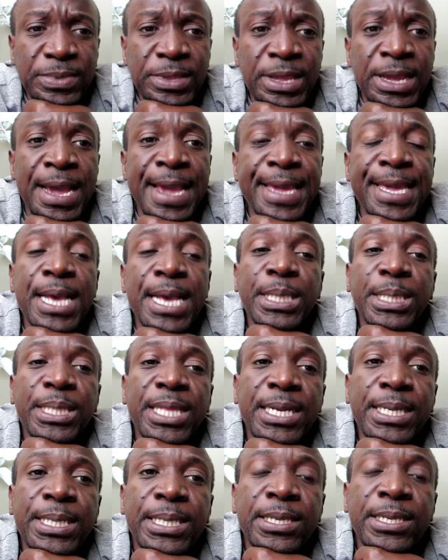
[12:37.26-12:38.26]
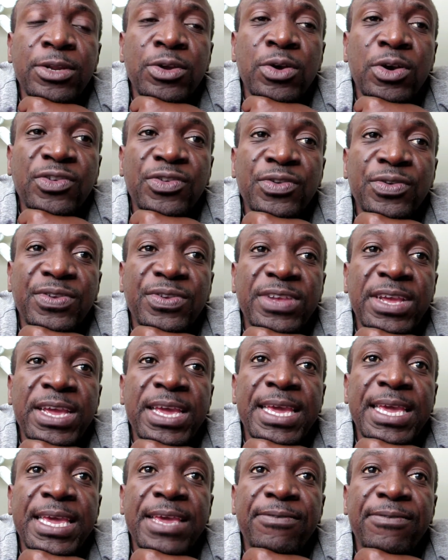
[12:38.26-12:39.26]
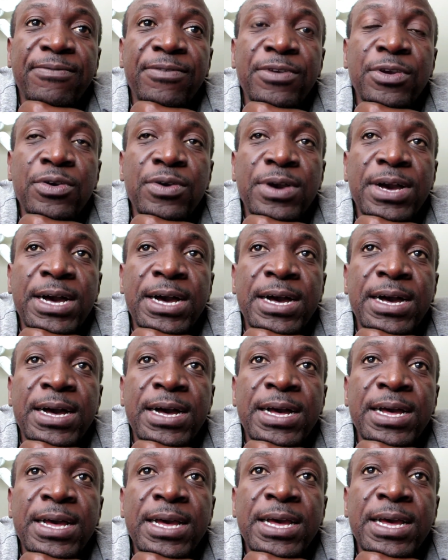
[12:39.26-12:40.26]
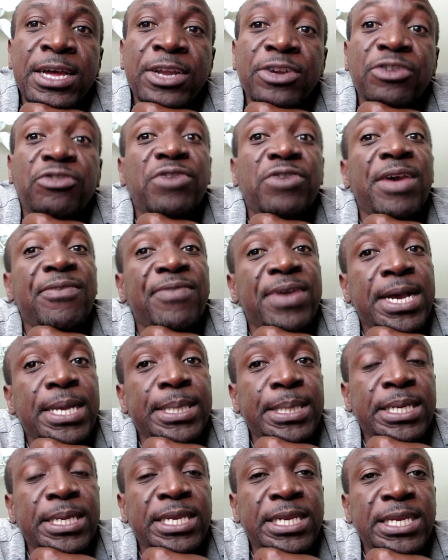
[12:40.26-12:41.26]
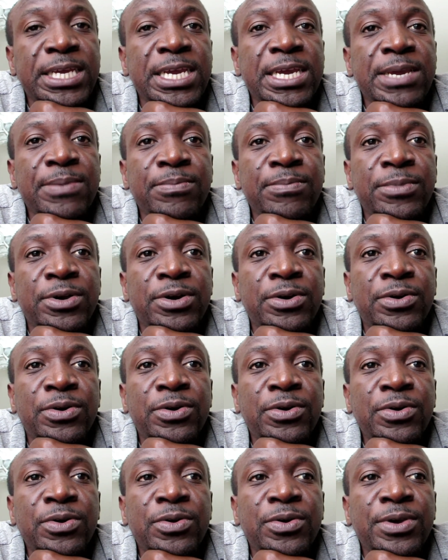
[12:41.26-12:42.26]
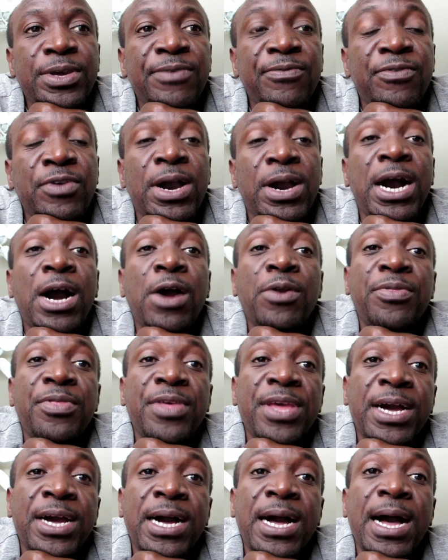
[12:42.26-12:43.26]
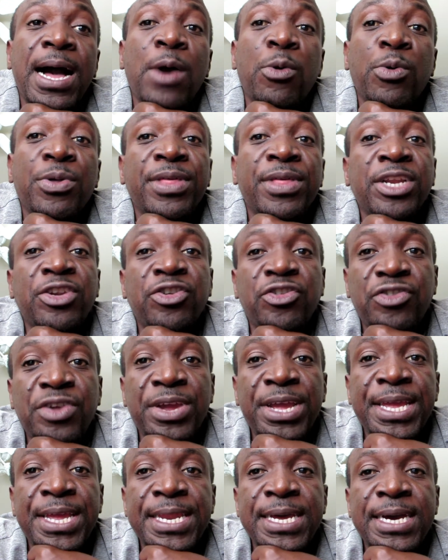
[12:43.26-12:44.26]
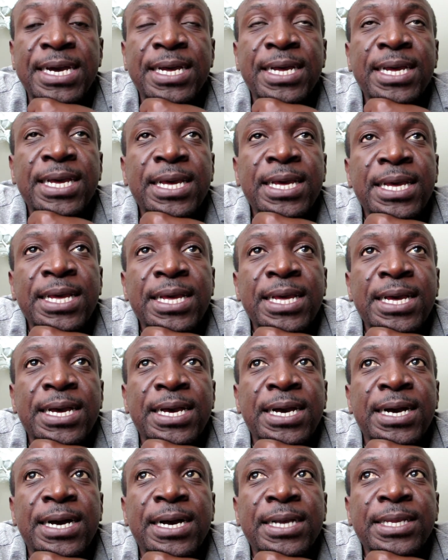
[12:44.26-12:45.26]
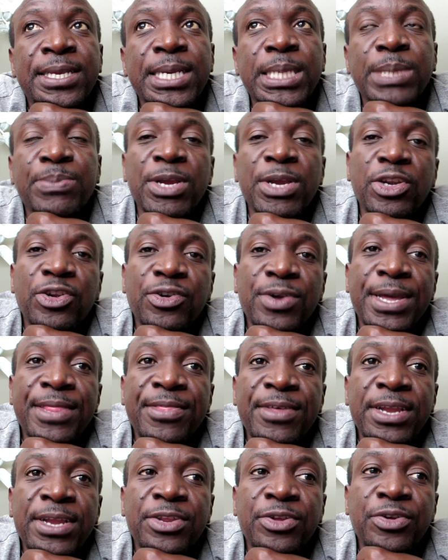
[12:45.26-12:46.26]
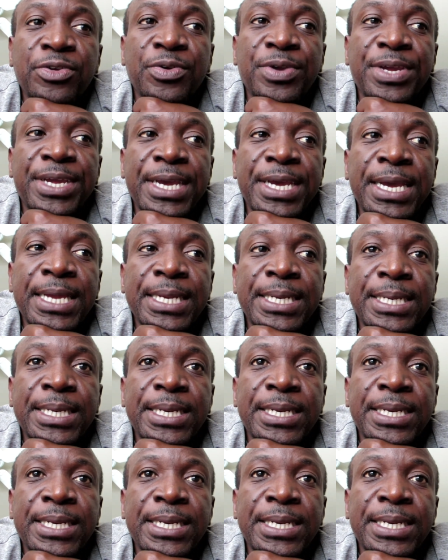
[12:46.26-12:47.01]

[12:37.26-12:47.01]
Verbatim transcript: I guess that goes to say if you are driving as a team or if you're out there uh, with a trainer, uh, just make sure that you get